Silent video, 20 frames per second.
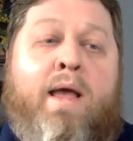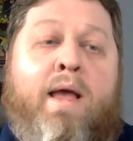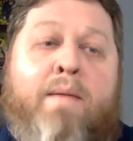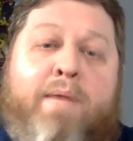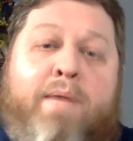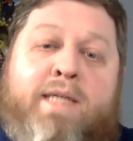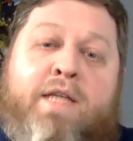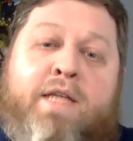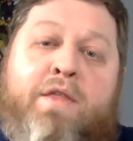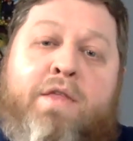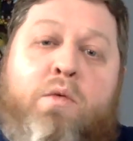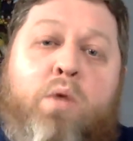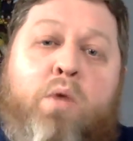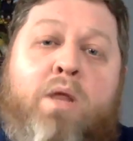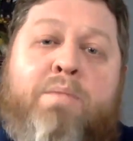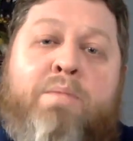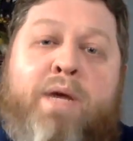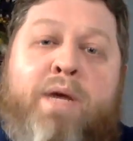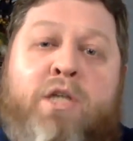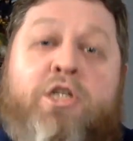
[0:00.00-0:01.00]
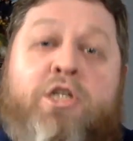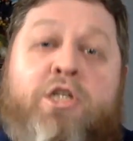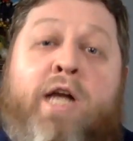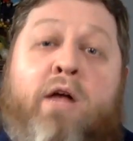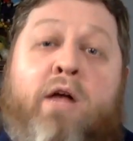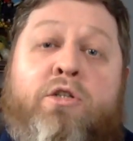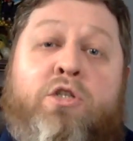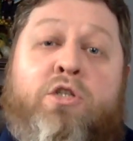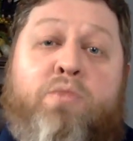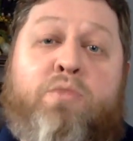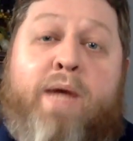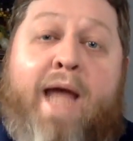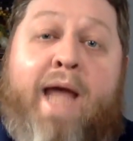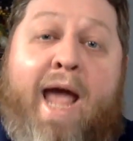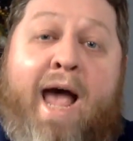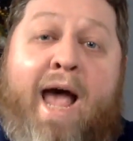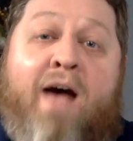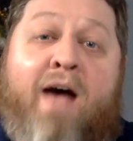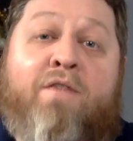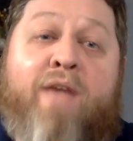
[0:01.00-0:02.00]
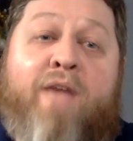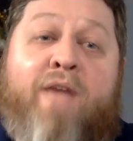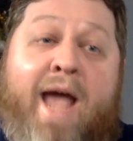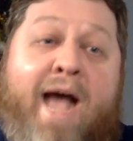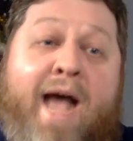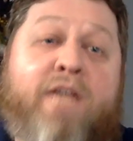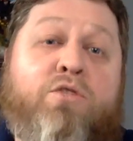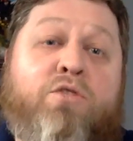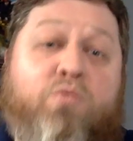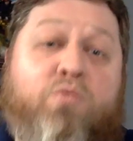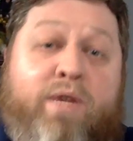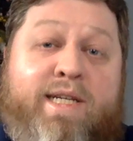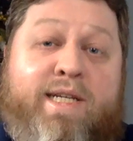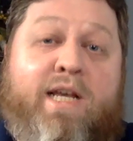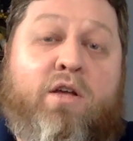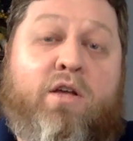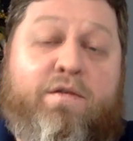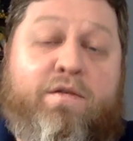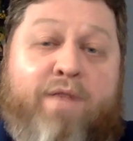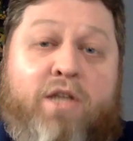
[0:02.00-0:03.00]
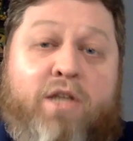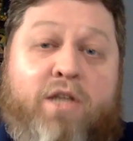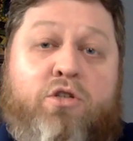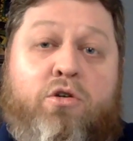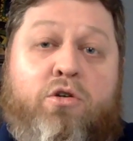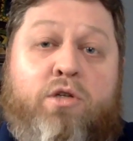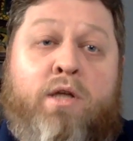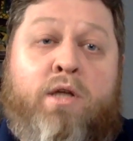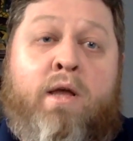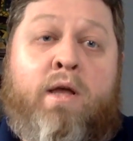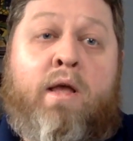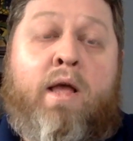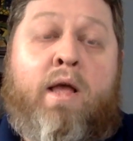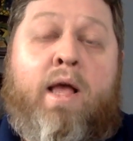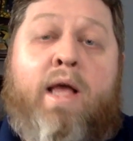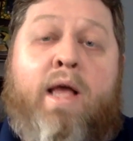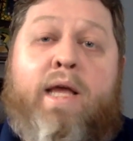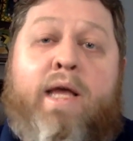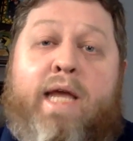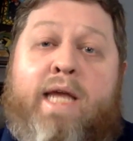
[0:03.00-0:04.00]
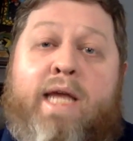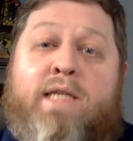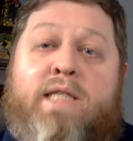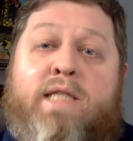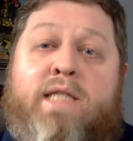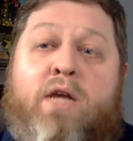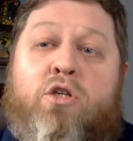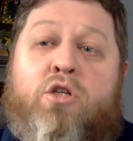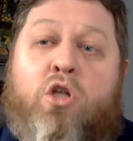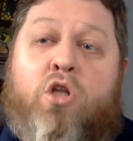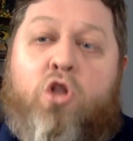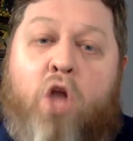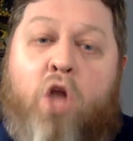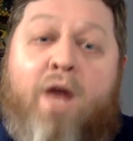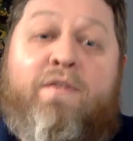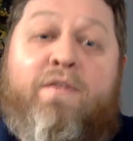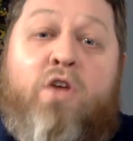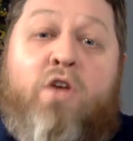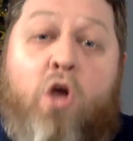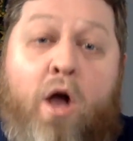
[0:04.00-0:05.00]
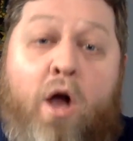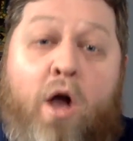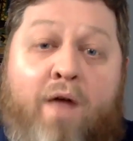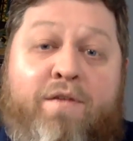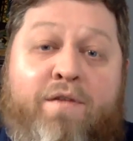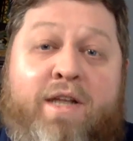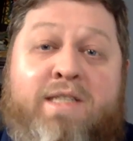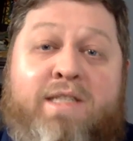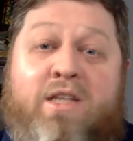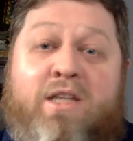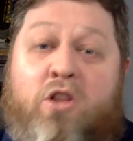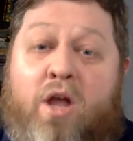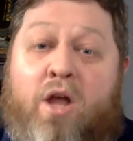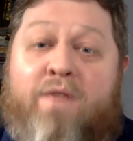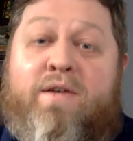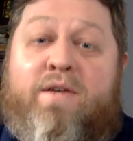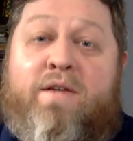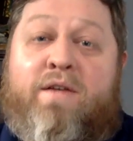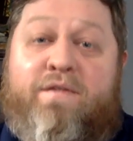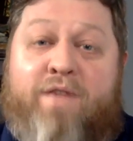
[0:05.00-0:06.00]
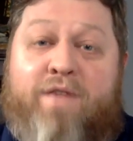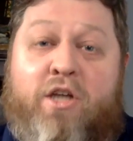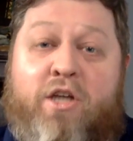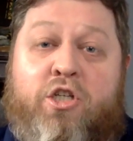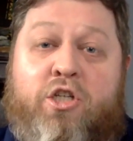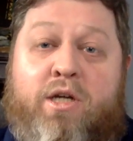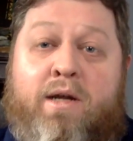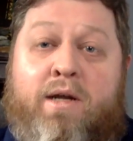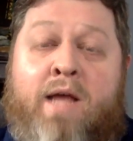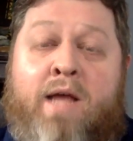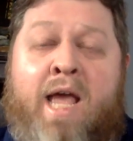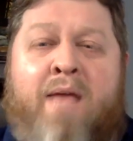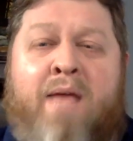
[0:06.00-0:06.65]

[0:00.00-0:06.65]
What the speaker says: because I think one of the biggest challenges we have as retail investors is there's a lot of confidence, a lot of conviction,